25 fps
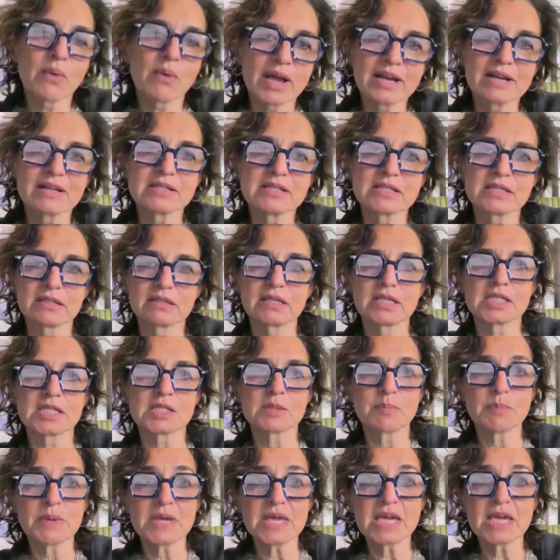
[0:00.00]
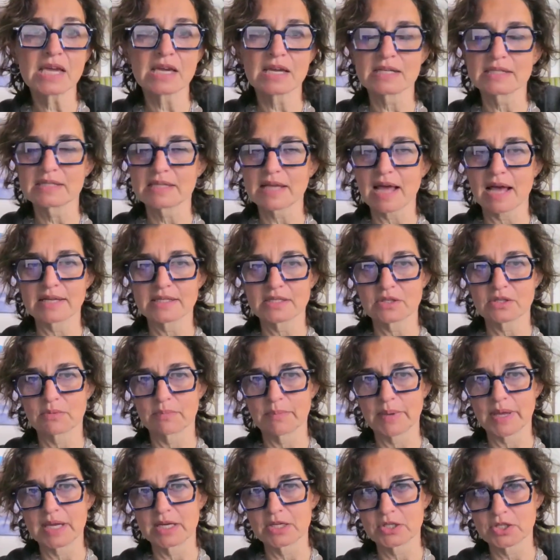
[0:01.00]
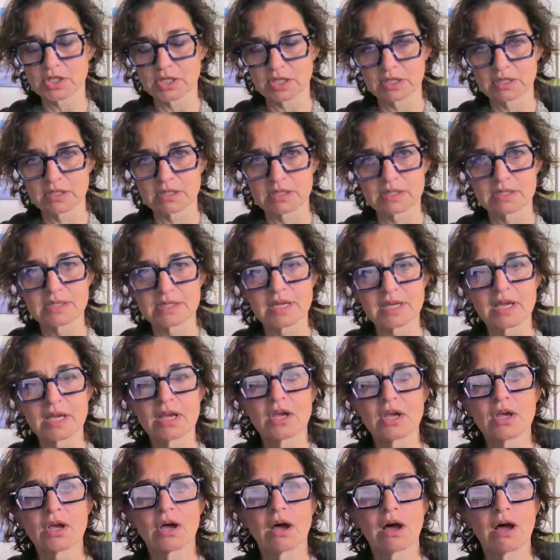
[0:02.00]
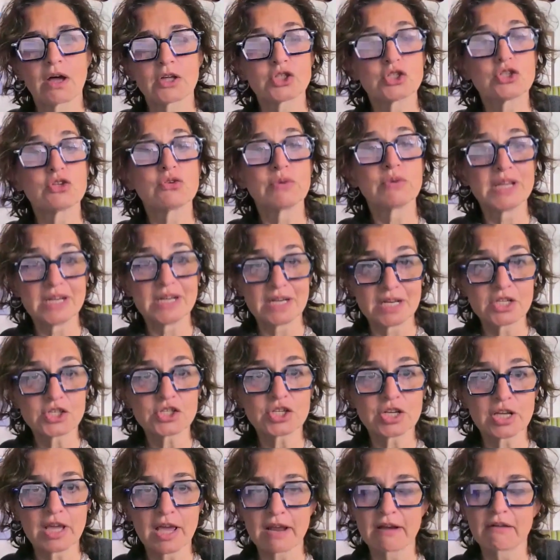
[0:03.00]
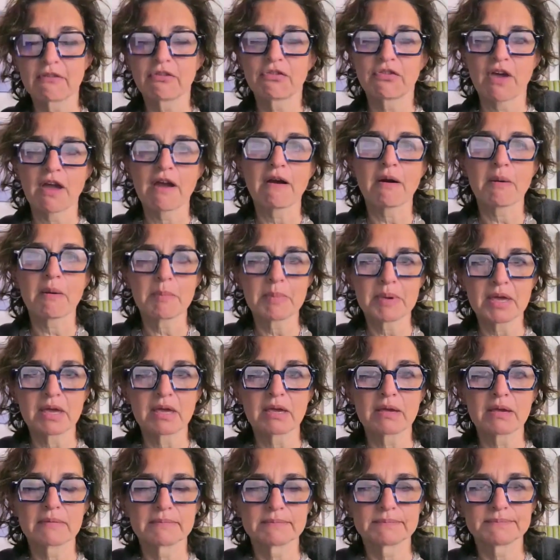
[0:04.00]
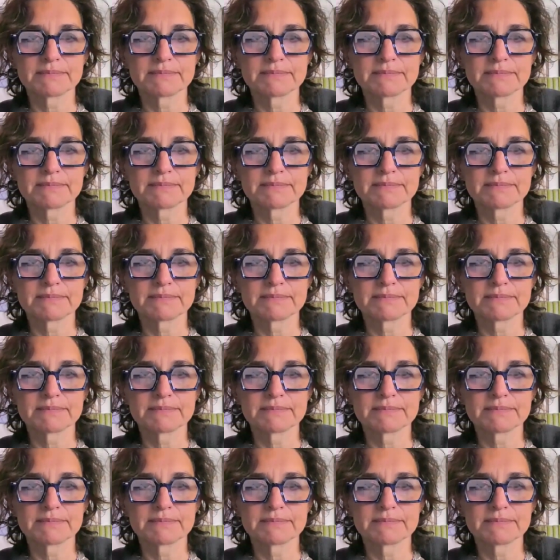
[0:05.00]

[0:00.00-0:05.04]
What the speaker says: to wait until these peak exacerbations to initiate therapy.